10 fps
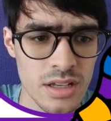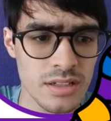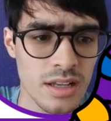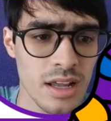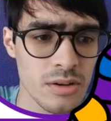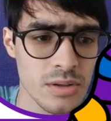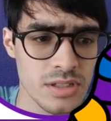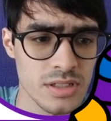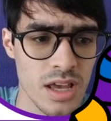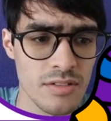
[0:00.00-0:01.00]
the
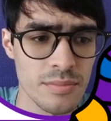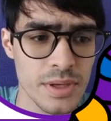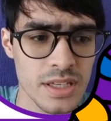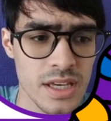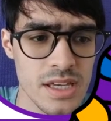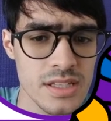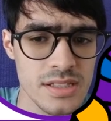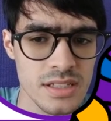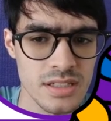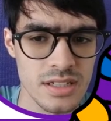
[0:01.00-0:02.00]
languages have been
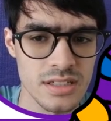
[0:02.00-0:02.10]
easing the